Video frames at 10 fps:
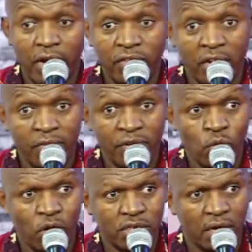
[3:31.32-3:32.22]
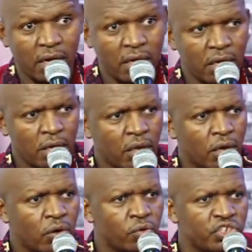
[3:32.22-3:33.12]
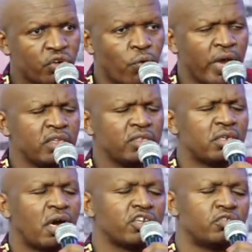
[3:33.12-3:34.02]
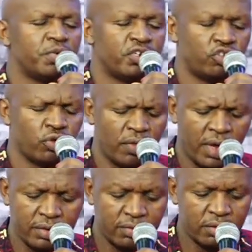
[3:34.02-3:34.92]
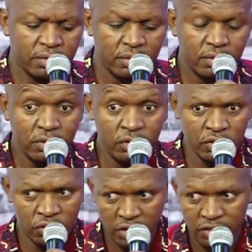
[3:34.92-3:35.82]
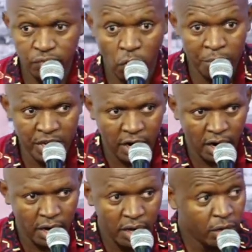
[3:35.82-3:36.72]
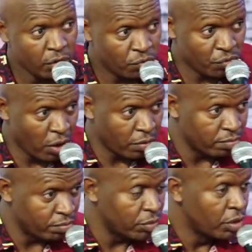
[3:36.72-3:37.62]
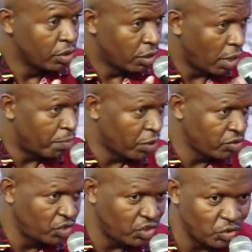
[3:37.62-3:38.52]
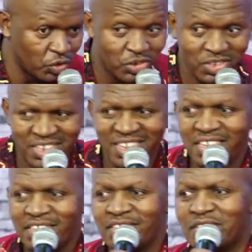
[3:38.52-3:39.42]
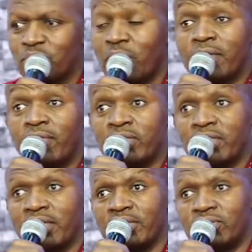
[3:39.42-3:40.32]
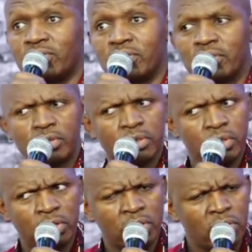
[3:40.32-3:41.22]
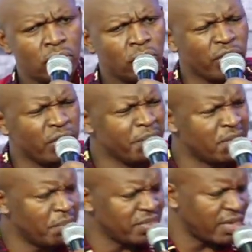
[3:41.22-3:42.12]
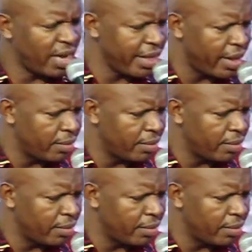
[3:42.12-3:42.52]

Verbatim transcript: the living water, which quenched her spiritual thirst, transforming her from a prostitute to an evangelist. Could he be the Messiah?